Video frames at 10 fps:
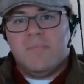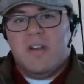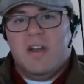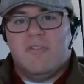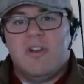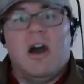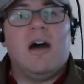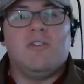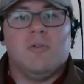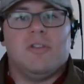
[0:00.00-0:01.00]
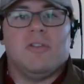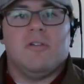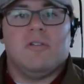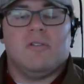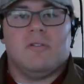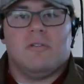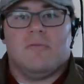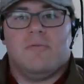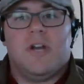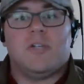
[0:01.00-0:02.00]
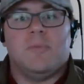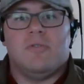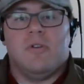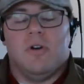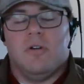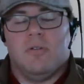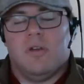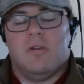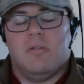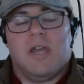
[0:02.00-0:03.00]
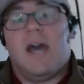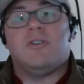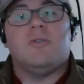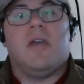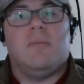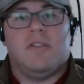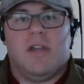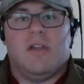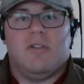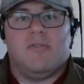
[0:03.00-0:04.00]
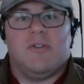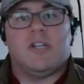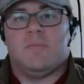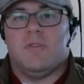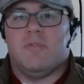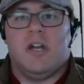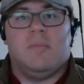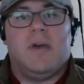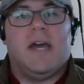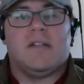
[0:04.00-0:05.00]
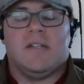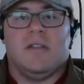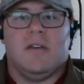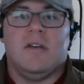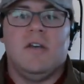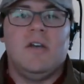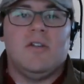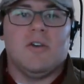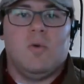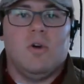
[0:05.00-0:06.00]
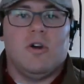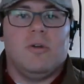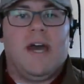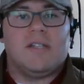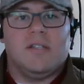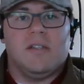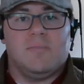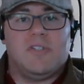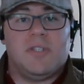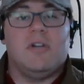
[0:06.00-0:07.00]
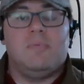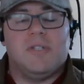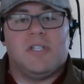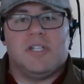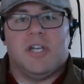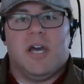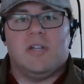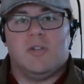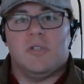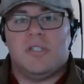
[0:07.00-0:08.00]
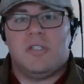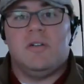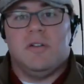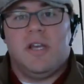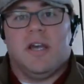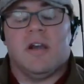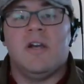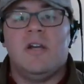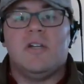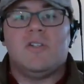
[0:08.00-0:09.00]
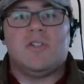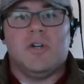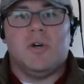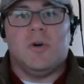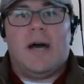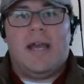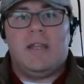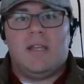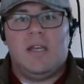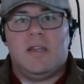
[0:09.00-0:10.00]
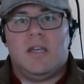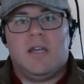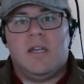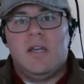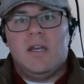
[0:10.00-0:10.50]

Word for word: kind of conduit, the the, the freshmen or the, the guys who came in together as freshmen, the running backs and the the quarterbacks and the skill position guys who are still there. So I think that